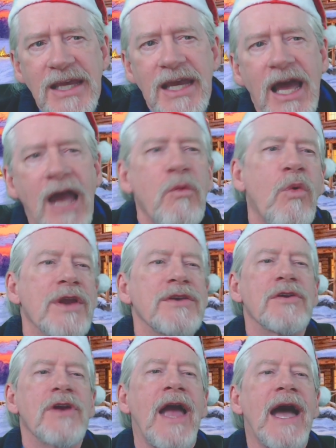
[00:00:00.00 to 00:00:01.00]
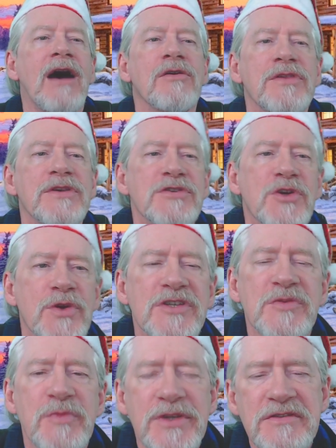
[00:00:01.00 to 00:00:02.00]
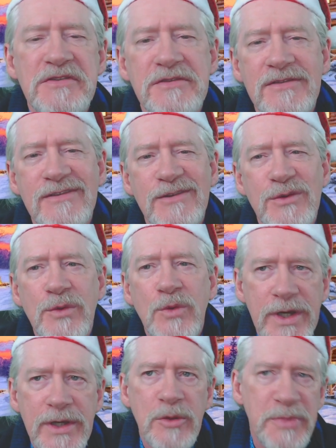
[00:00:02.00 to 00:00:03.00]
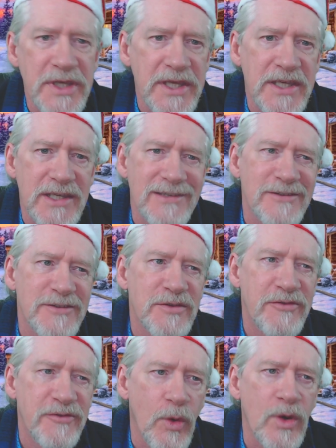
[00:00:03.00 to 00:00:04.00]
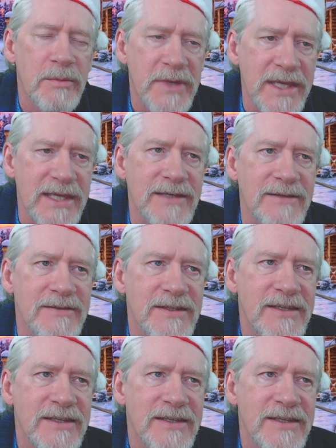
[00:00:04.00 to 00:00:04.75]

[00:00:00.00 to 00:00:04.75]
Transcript: I wonder how this Christmas will be for me.